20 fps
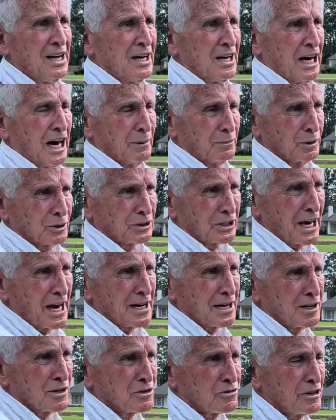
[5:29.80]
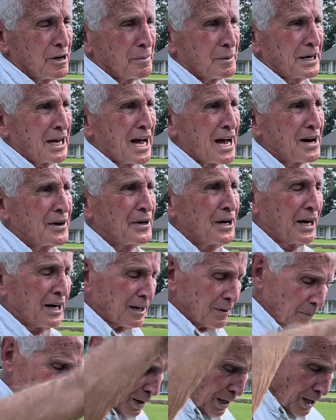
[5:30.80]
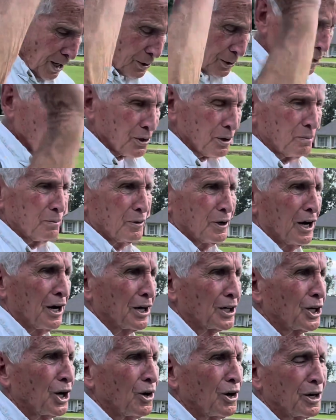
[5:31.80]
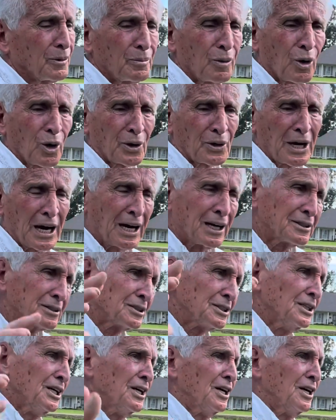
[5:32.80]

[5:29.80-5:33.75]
I'm gonna take and strip it out of there, throw the cardboard down,